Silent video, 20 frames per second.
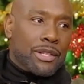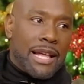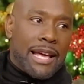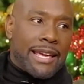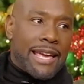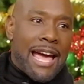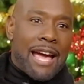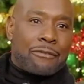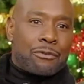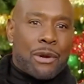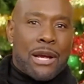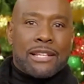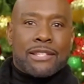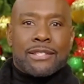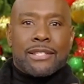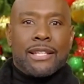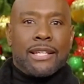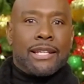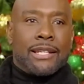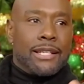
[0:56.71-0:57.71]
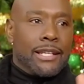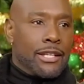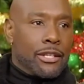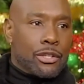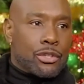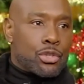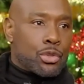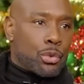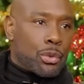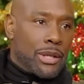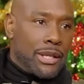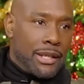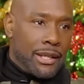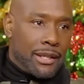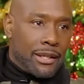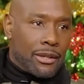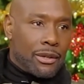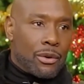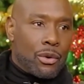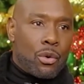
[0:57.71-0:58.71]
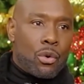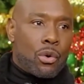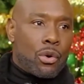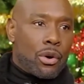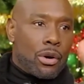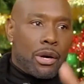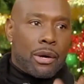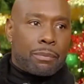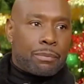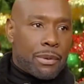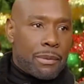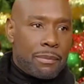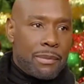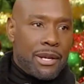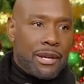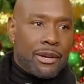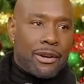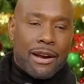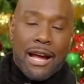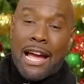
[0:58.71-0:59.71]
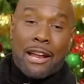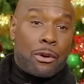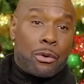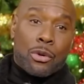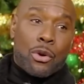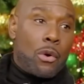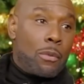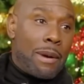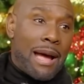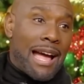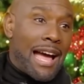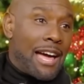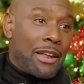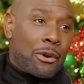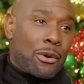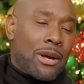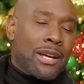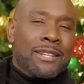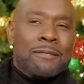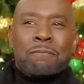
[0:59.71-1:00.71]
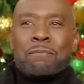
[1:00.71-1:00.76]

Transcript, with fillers: Like after I see it in a screening or a premiere, Why I don't go that? back. I don't go.